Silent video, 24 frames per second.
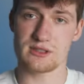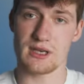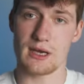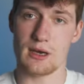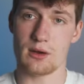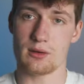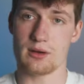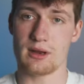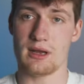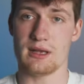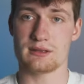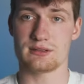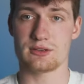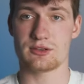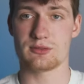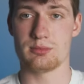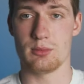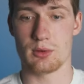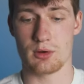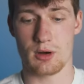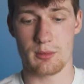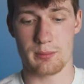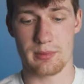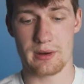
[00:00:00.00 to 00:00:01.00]
out as a
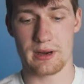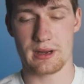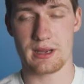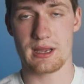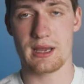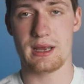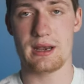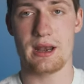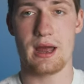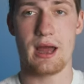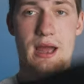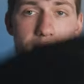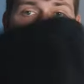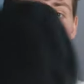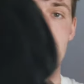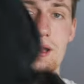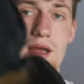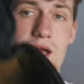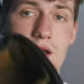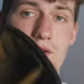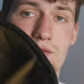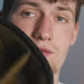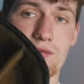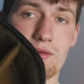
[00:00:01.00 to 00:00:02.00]
smaller bag, and I can
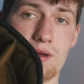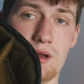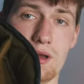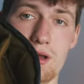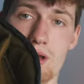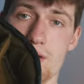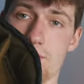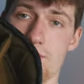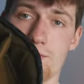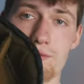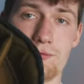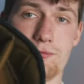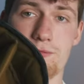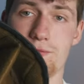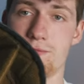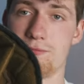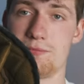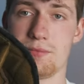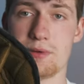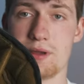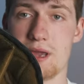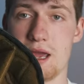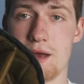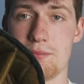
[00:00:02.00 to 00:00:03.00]
have
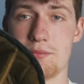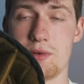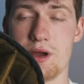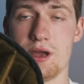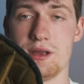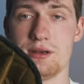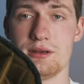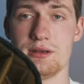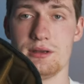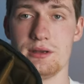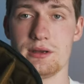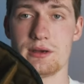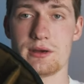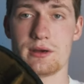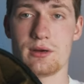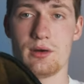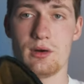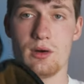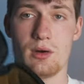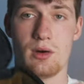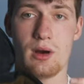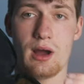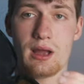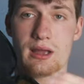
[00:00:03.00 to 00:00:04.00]
a camera in here,
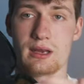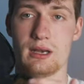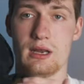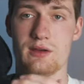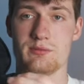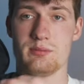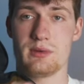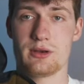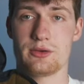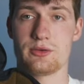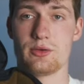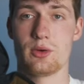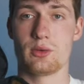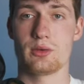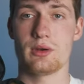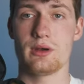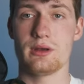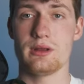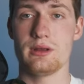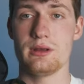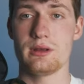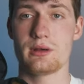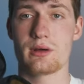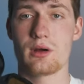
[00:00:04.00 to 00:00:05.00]
or I can have my drone in
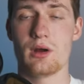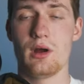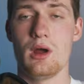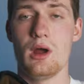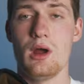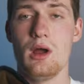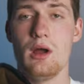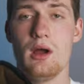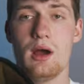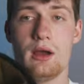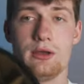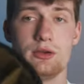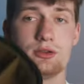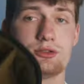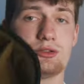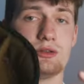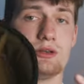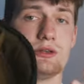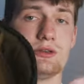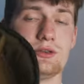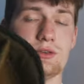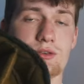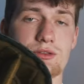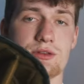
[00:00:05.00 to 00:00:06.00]
here. I
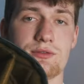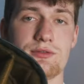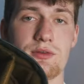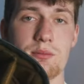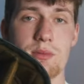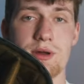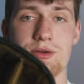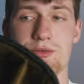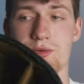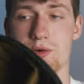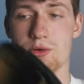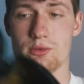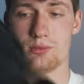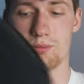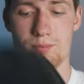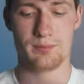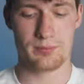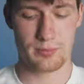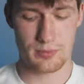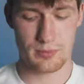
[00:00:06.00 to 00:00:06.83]
usually use it for my drone.